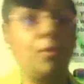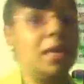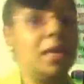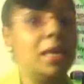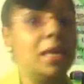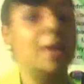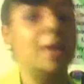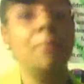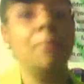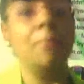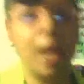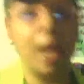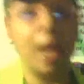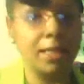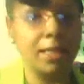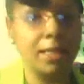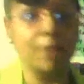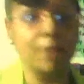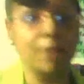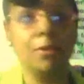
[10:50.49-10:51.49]
We
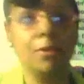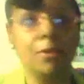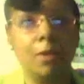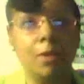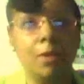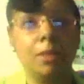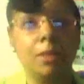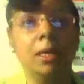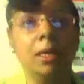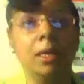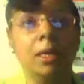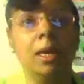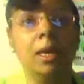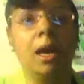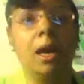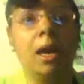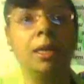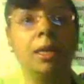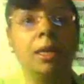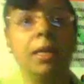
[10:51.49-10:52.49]
impact everyone
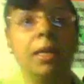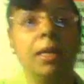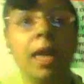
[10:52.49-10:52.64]
on an